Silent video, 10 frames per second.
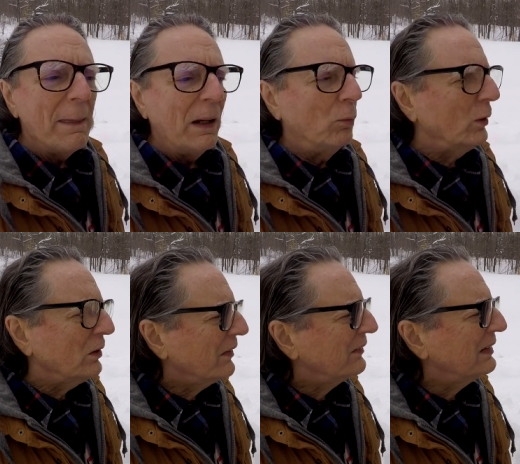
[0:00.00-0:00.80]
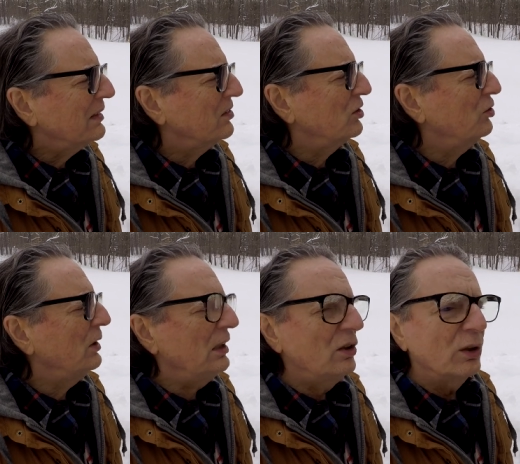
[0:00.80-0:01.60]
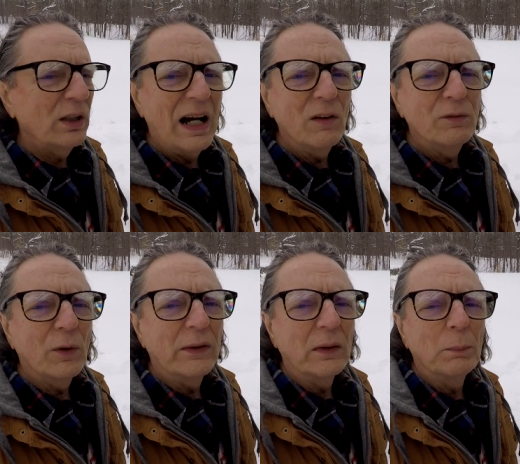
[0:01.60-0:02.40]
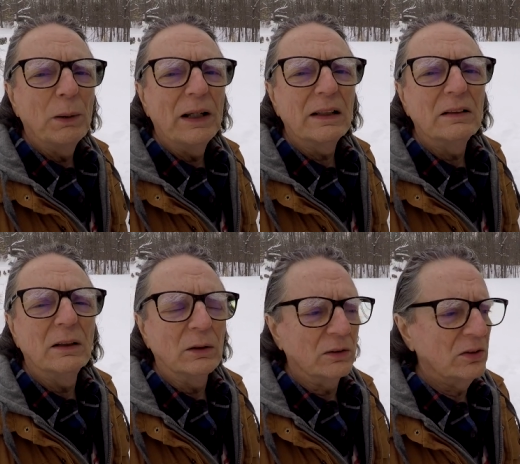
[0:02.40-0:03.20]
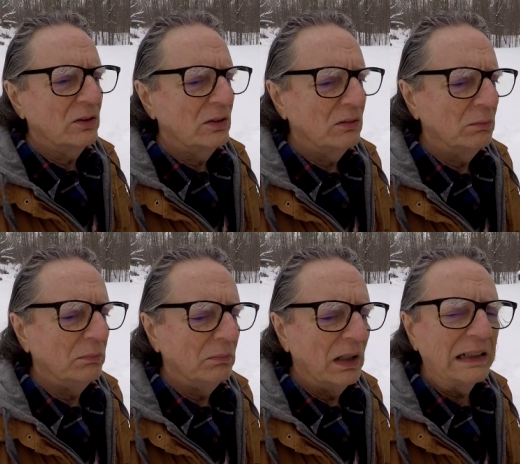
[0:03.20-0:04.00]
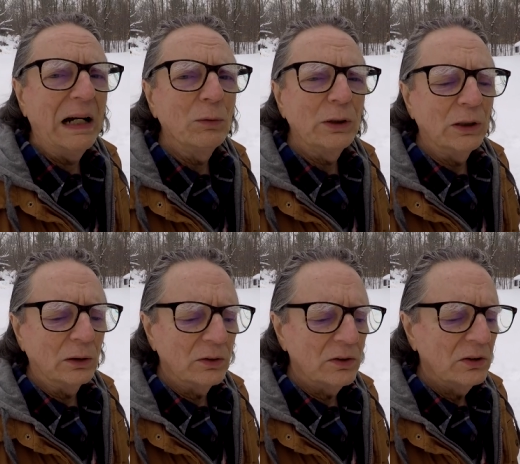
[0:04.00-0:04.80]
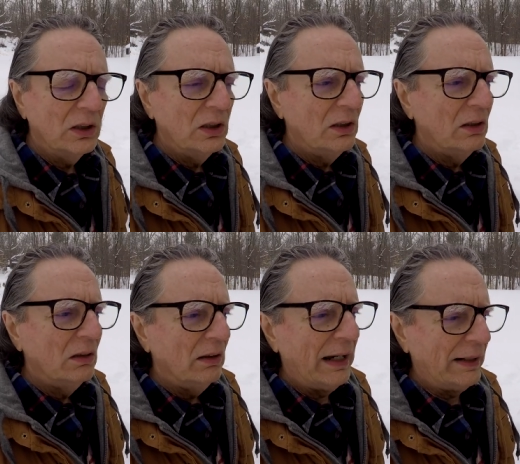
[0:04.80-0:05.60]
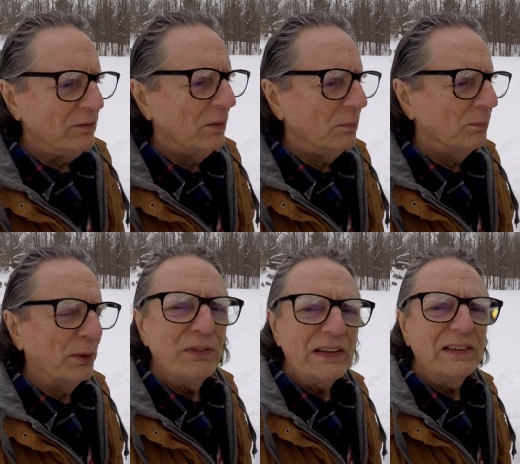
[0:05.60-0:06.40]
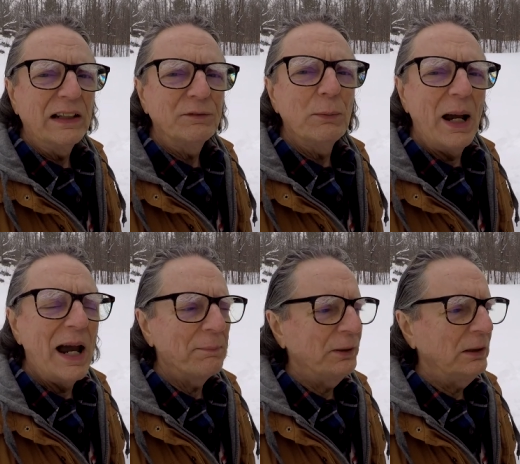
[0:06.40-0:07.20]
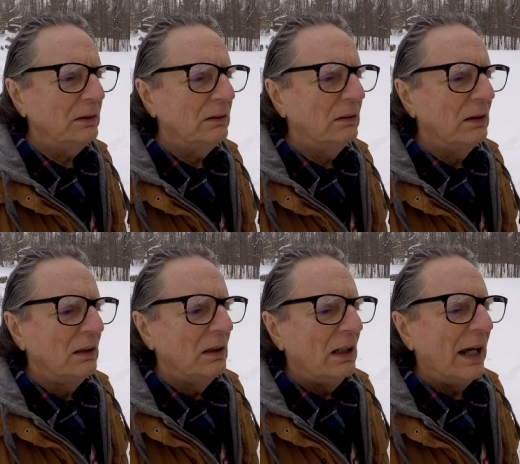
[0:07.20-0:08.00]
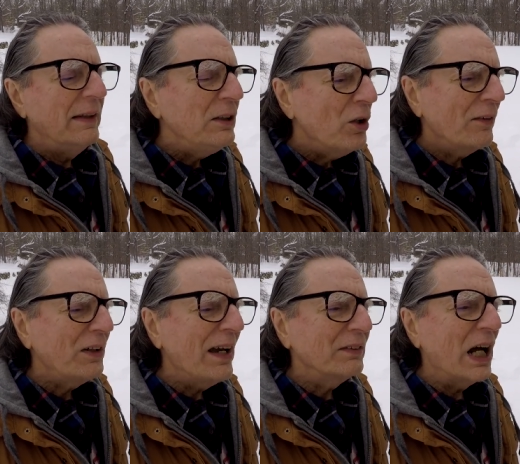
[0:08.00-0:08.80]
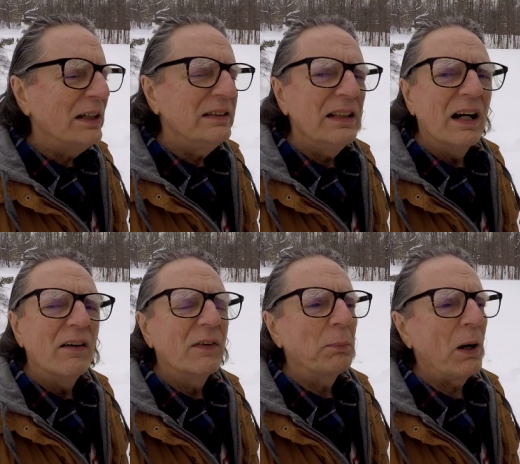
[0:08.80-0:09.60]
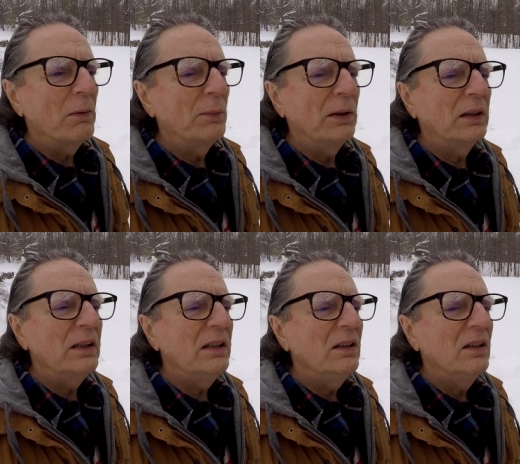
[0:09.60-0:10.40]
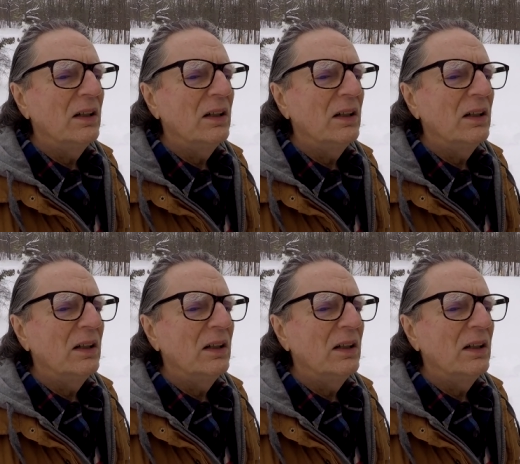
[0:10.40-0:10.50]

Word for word: And what are the things that you need to look out for that are planet killers, account killers, and prevent that from happening? And then you have to have an idea of the probabilities